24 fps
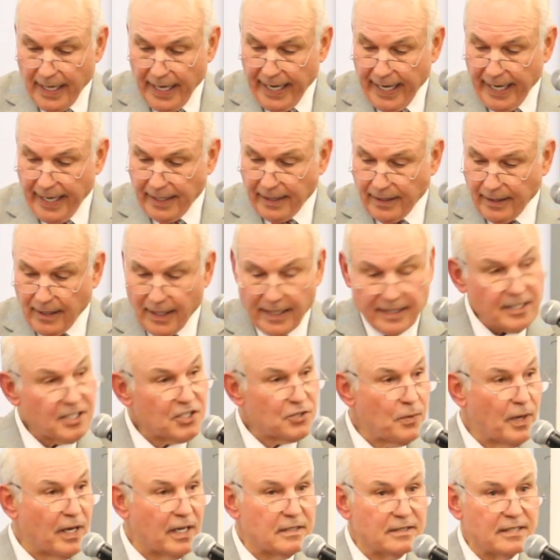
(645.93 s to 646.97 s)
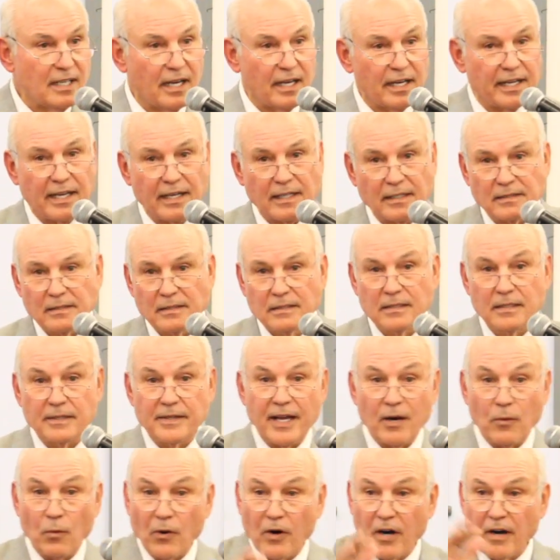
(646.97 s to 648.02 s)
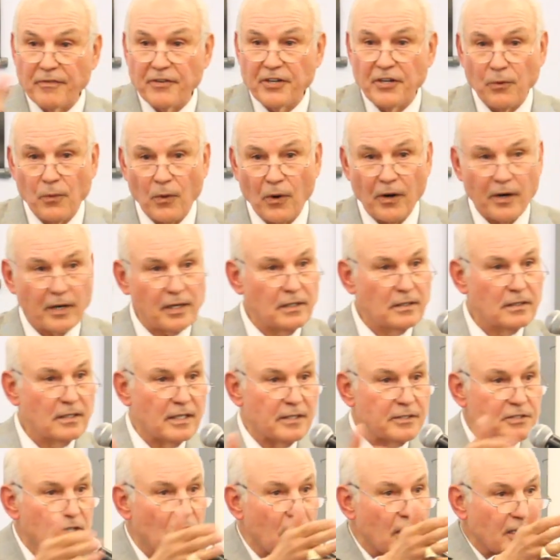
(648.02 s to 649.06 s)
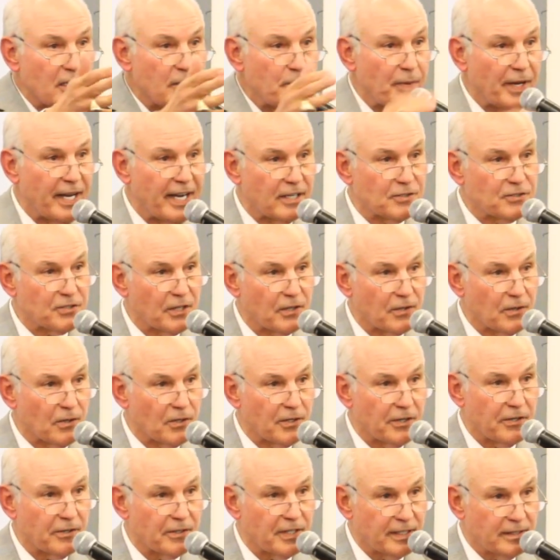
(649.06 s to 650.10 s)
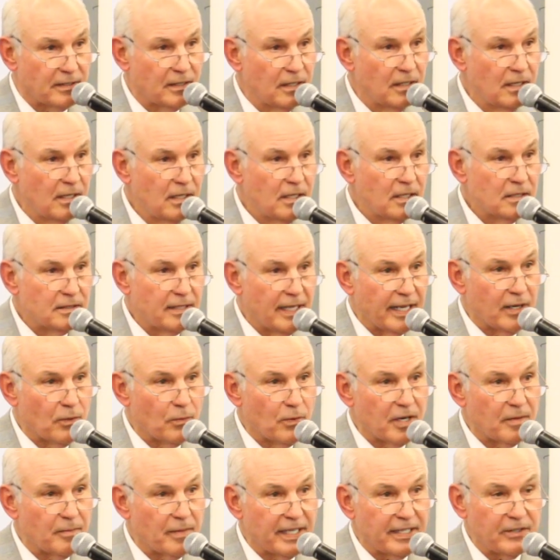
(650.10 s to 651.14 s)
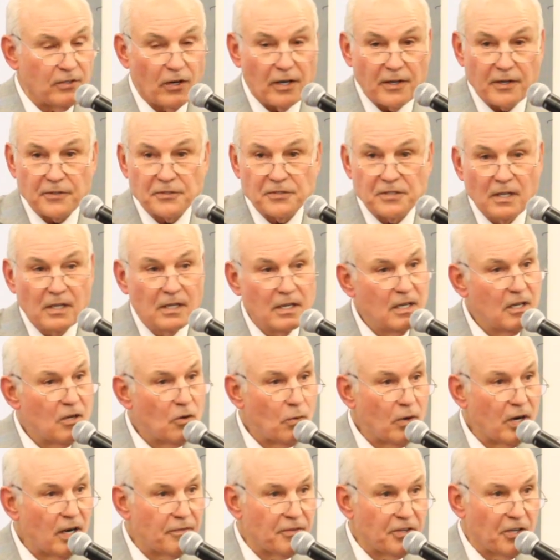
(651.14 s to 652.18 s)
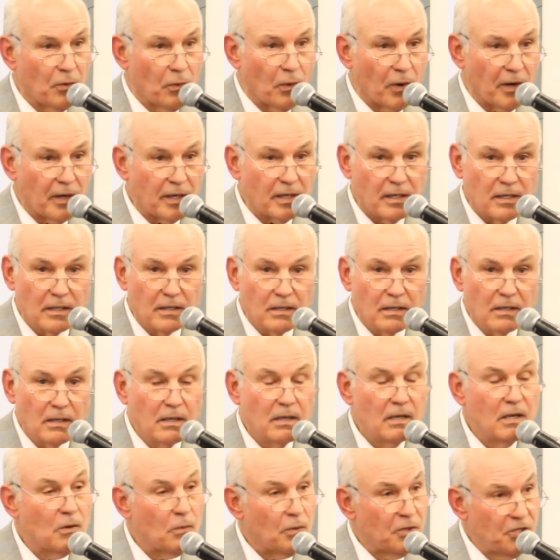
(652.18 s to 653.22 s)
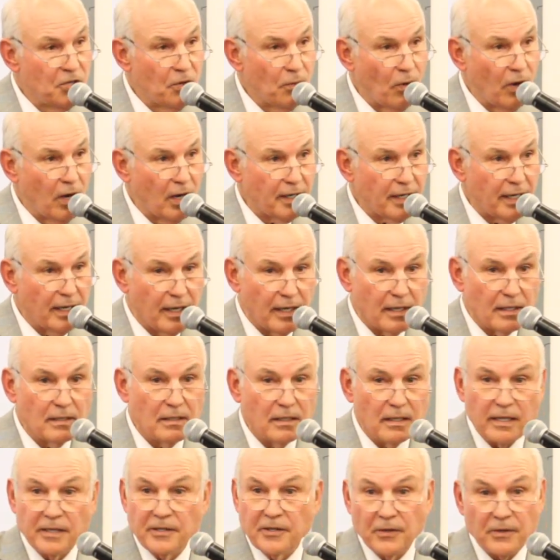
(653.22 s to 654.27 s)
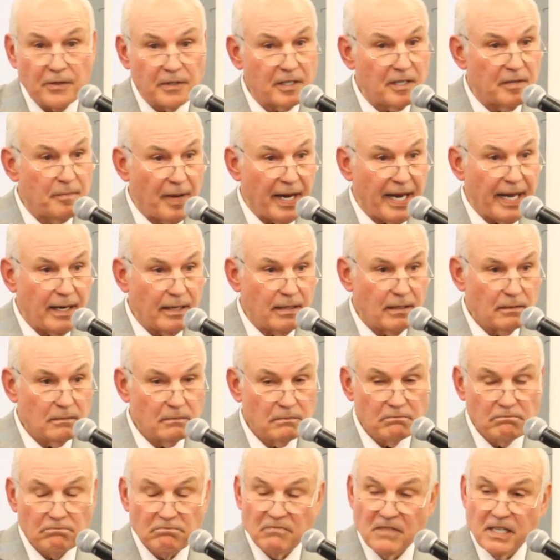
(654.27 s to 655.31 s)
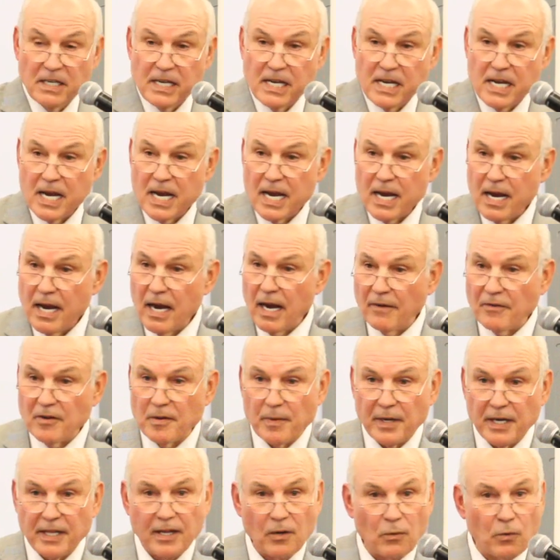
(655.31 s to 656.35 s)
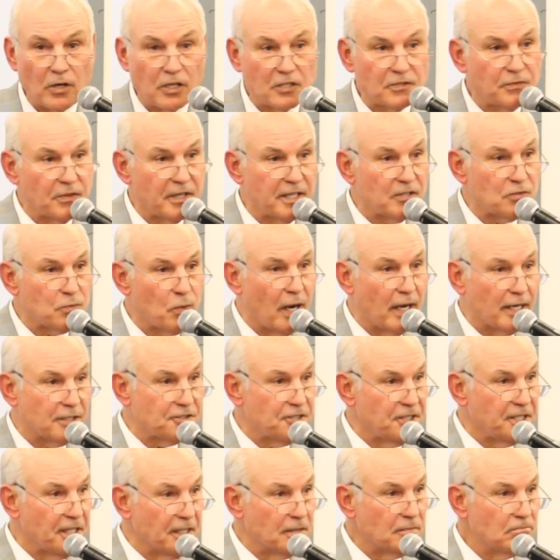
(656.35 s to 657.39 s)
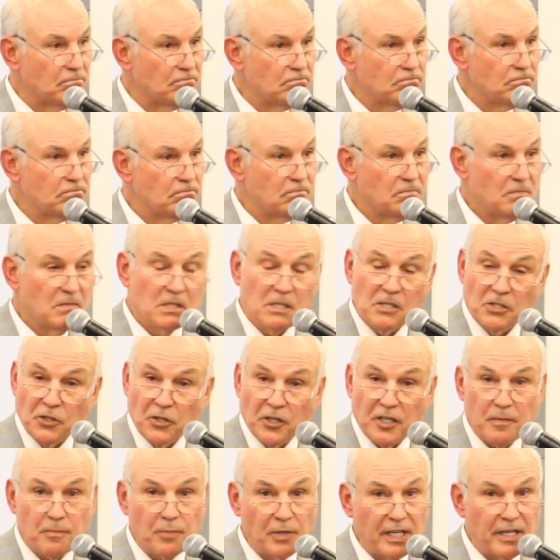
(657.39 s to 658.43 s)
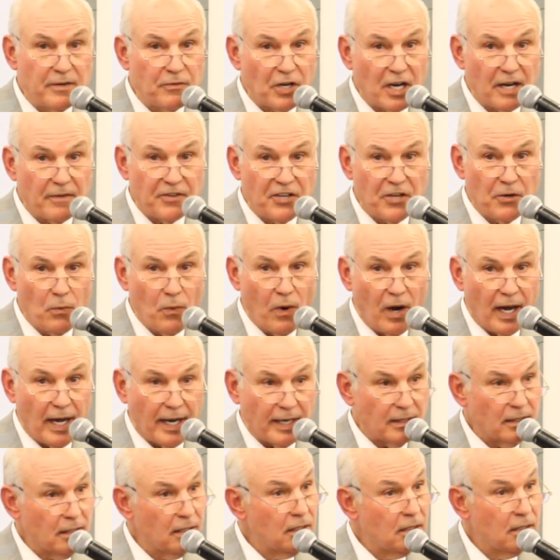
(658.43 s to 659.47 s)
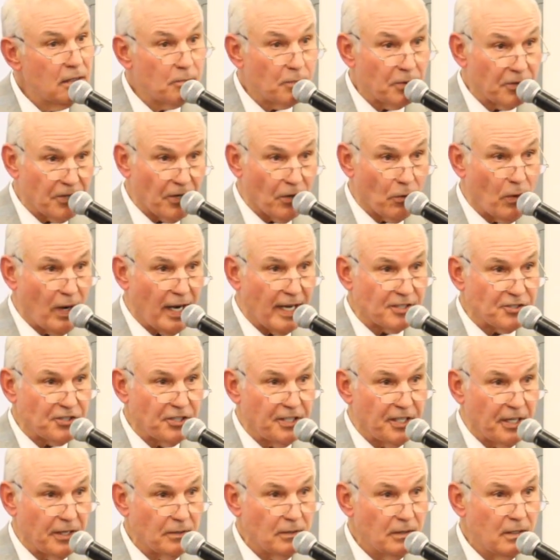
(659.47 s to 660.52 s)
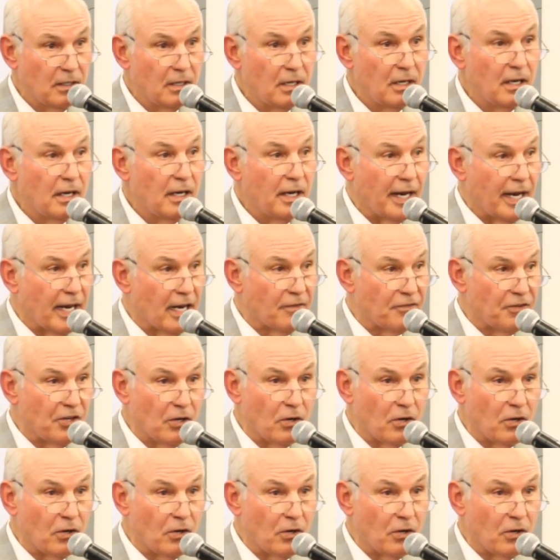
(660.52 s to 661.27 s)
And I just want to tell you that wherever you work, I was talking to Patrick earlier that dated one of my daughters, wherever you work, when you walk in and you're in command, everybody that works for you is watching you. You can believe whatever you want, but they're watching you. And if